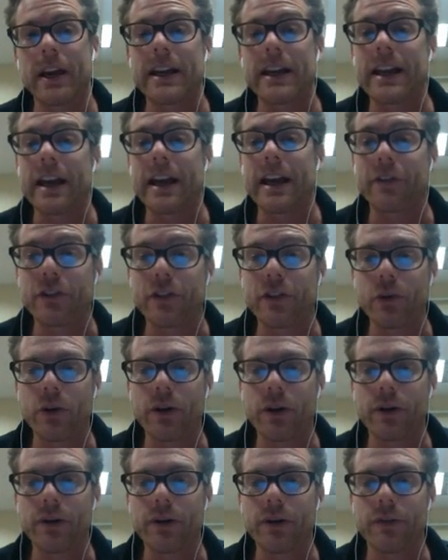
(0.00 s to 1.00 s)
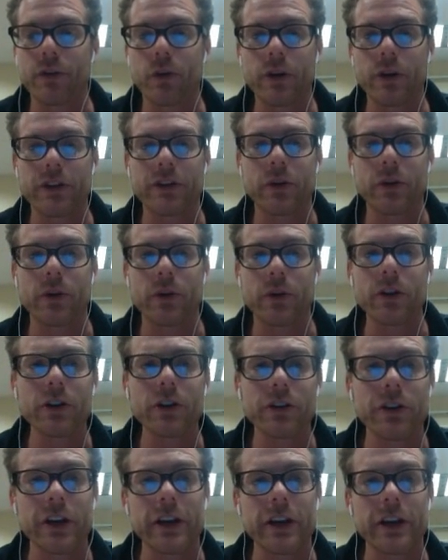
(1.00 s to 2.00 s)
Now if you want to see what it
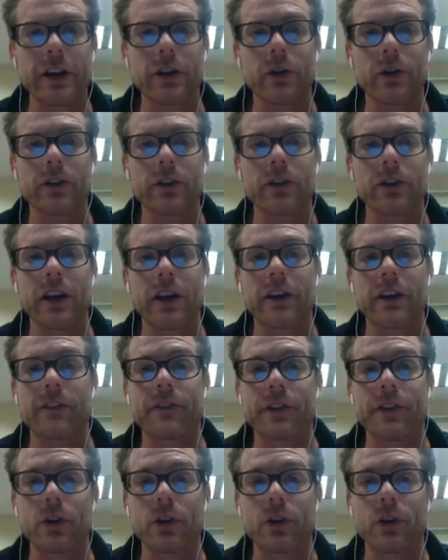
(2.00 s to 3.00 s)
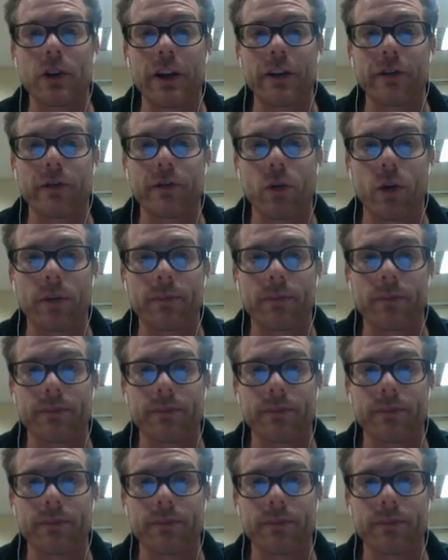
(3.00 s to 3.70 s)
looks like, you can say view live form.